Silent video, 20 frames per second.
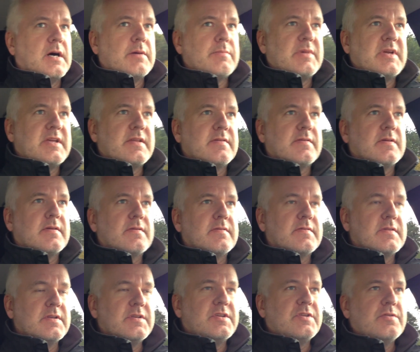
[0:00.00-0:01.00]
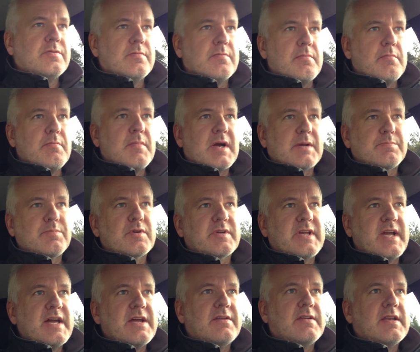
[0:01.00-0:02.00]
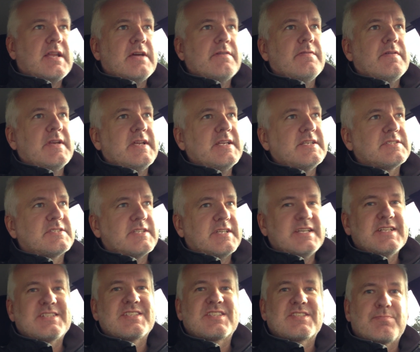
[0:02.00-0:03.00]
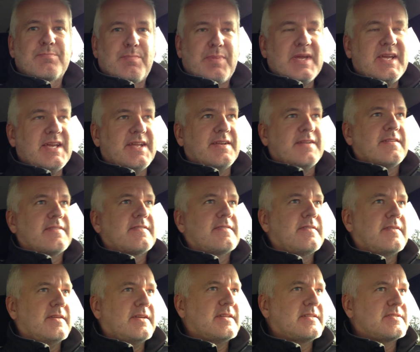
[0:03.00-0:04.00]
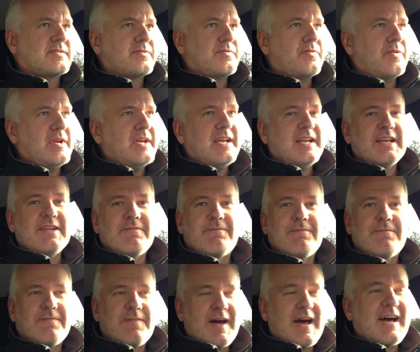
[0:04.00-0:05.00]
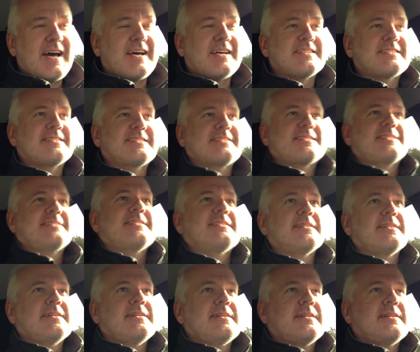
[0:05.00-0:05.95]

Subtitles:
I mean, the new MacBook Air 11-inch, it spins, it's really fast.